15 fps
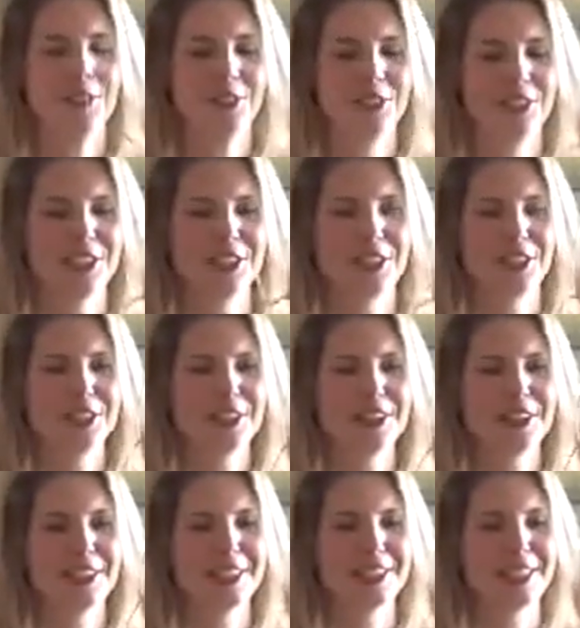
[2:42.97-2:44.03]
which is a
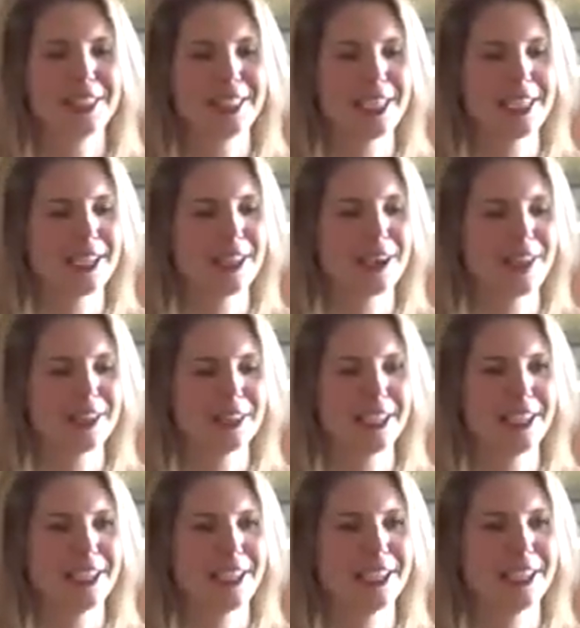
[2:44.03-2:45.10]
good thing since I can hardly
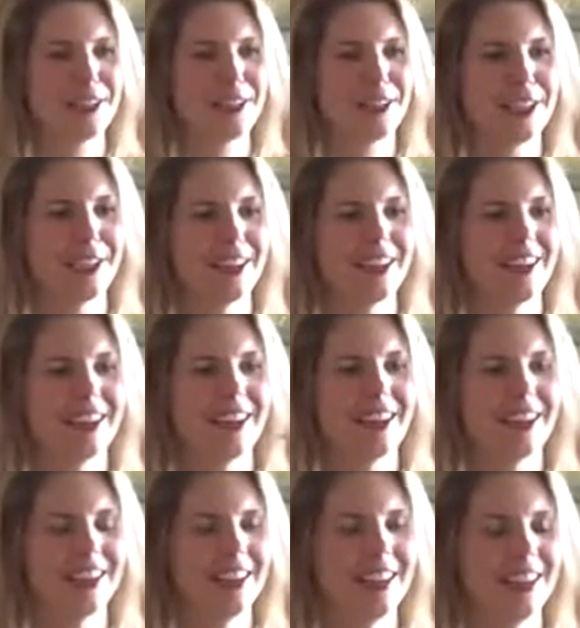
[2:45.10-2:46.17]
get it going here. All
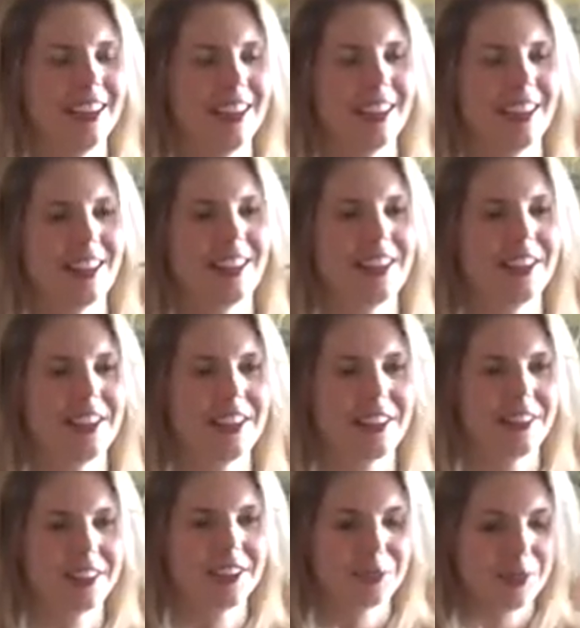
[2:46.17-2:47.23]
right, there we go.
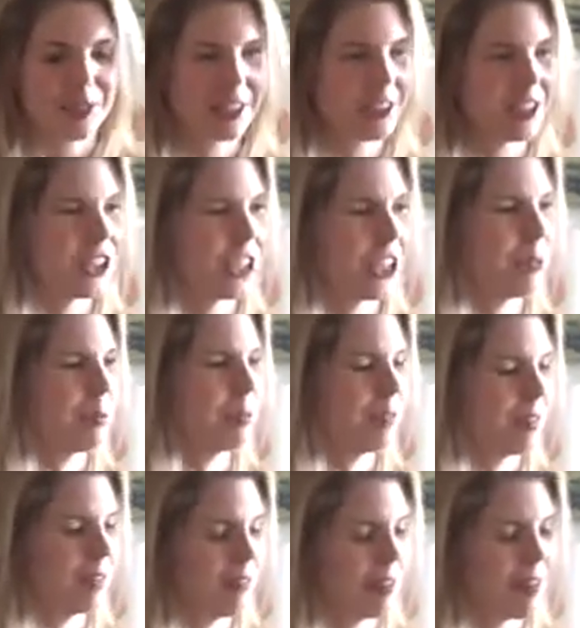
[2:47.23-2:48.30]
There's my little shape.
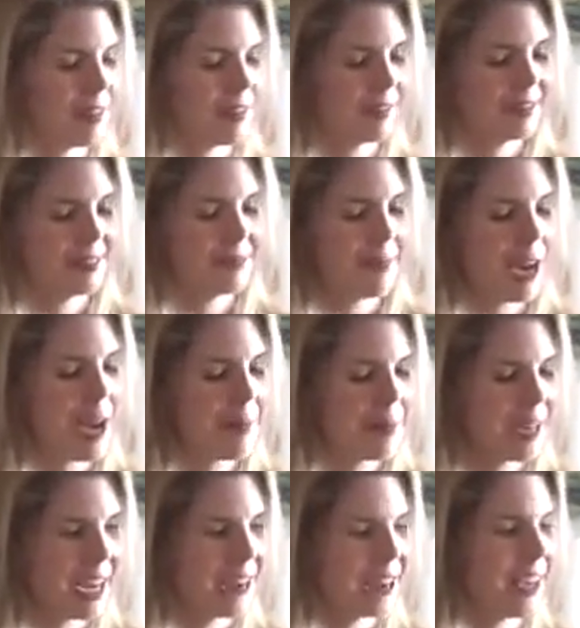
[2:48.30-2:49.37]
Oh,
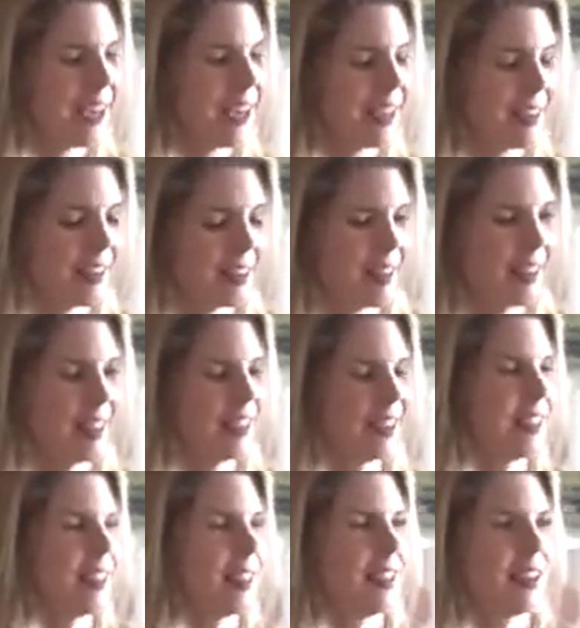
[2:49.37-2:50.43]
popping out again.
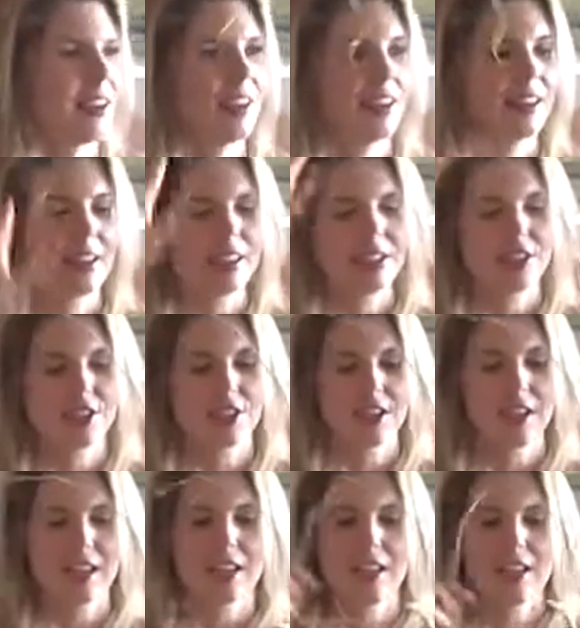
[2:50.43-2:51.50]
All right, last try.
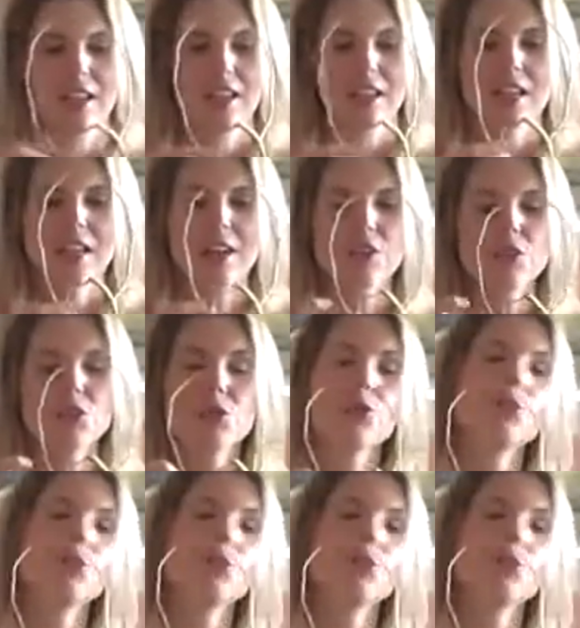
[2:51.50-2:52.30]
Now you